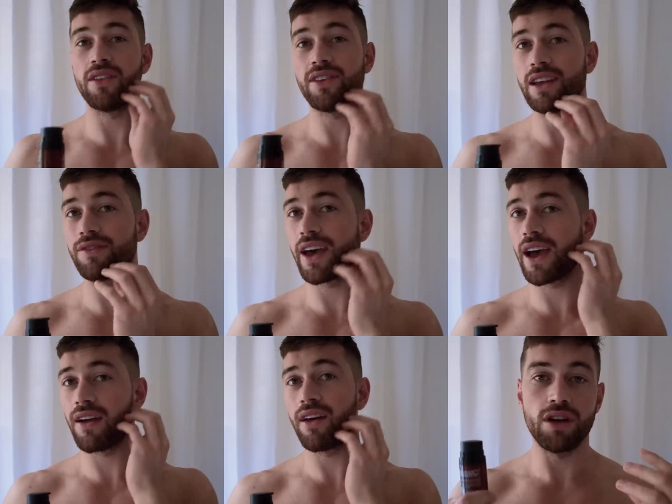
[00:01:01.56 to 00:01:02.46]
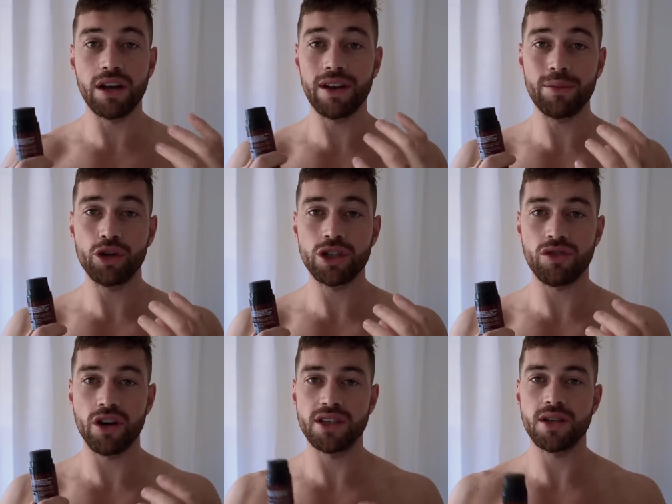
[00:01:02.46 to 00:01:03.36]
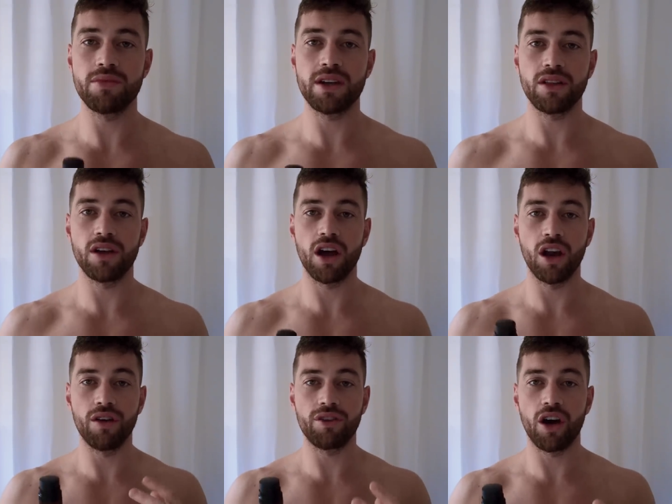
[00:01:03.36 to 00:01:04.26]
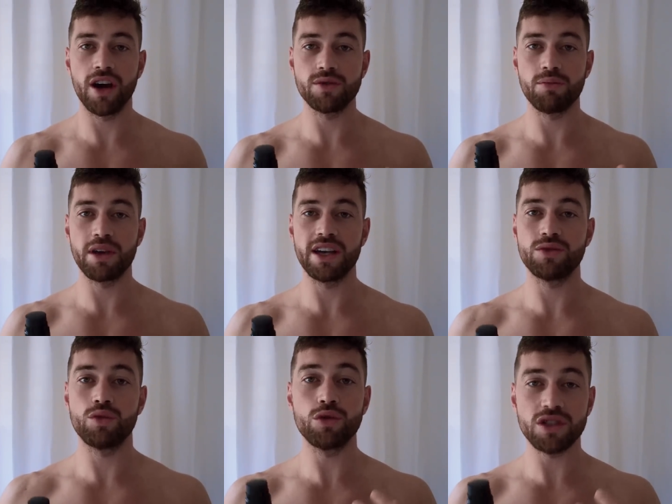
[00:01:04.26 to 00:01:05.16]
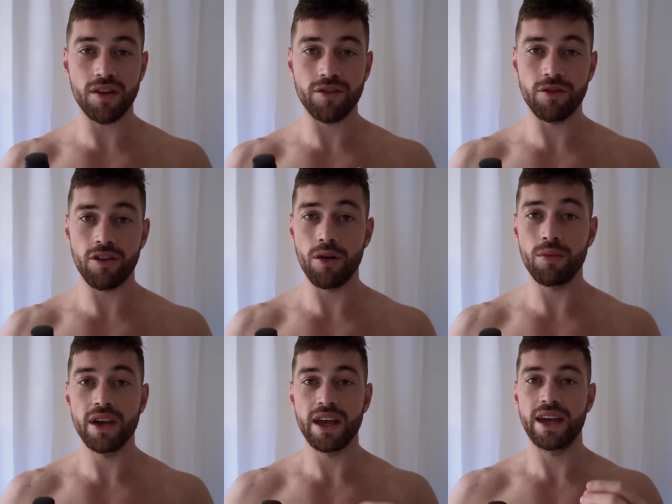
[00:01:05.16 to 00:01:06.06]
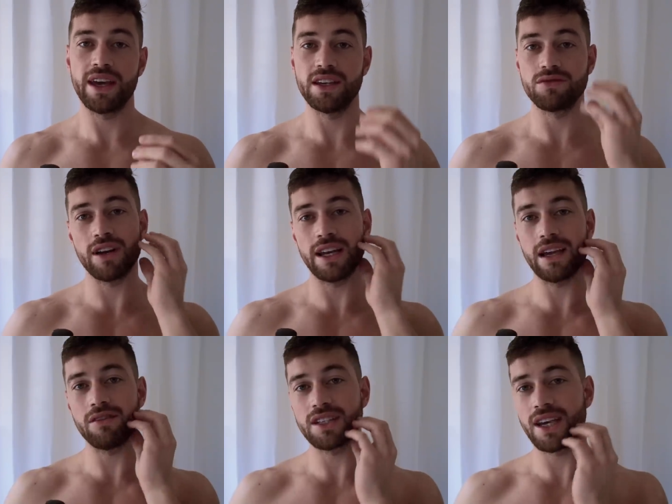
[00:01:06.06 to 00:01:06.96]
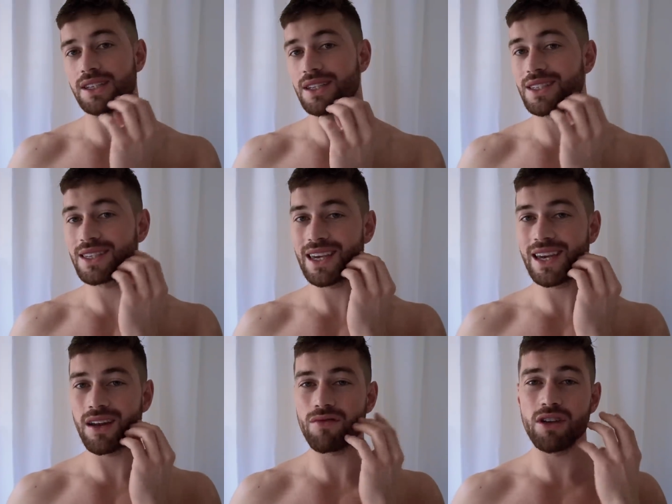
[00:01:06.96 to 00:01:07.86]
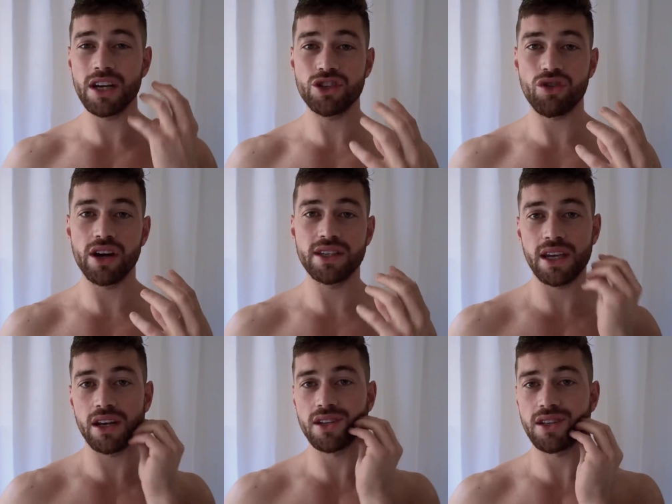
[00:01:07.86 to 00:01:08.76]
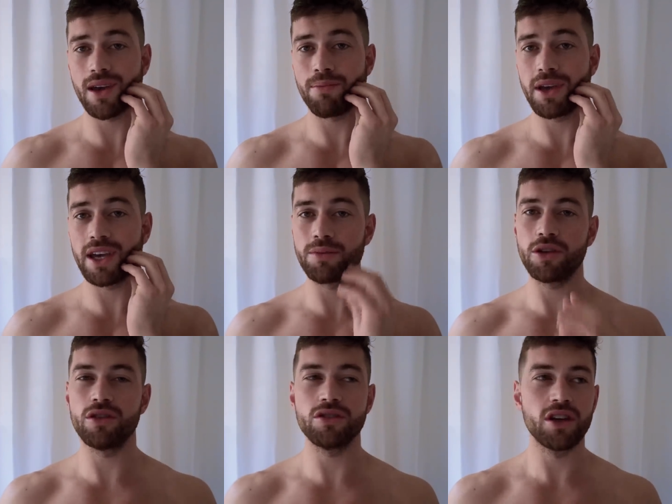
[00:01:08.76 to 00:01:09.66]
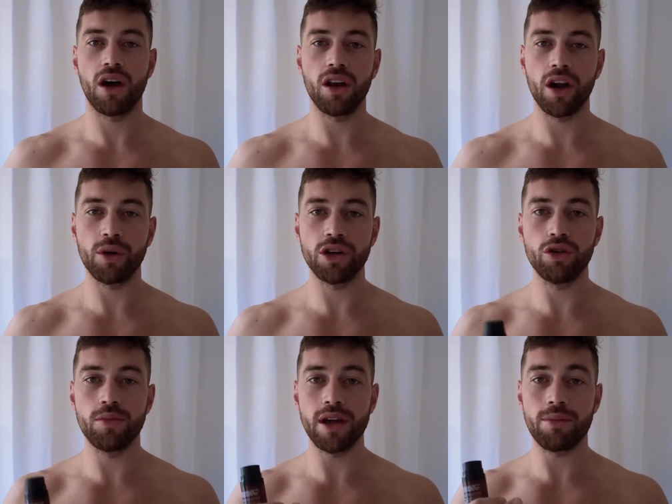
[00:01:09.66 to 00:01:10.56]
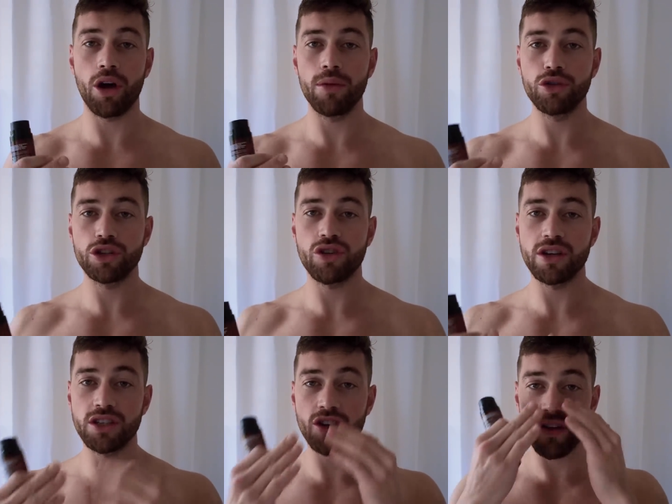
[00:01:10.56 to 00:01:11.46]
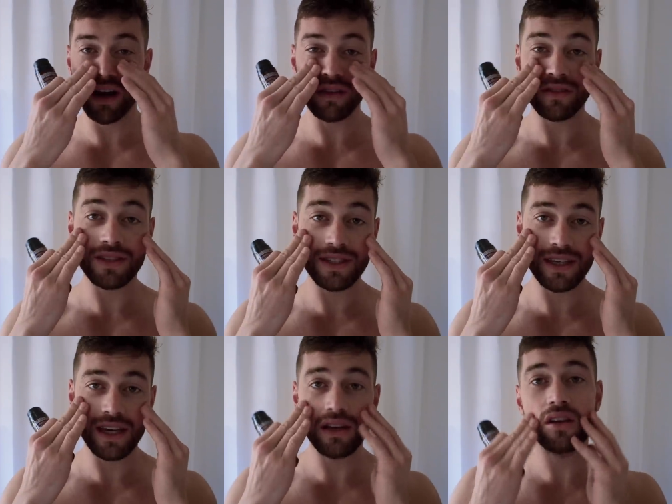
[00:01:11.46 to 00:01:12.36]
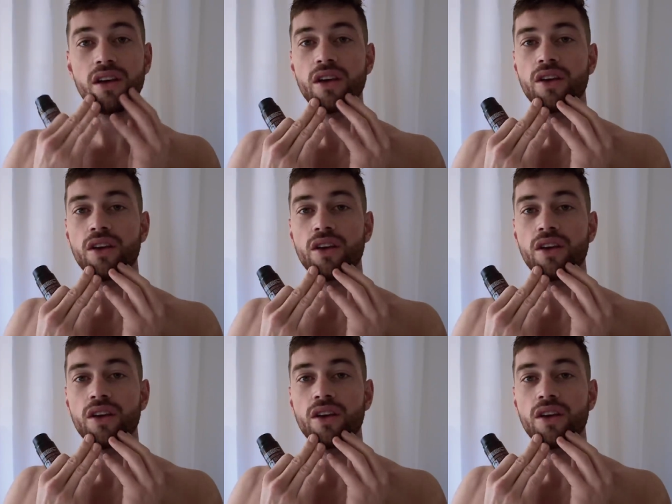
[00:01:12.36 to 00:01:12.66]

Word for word: underneath the hair really really moisturized something that a lot of guys with beards will suffer from is really irritated skin and really dry skin under their beard because unlike when you normally apply moisturizer directly onto the skin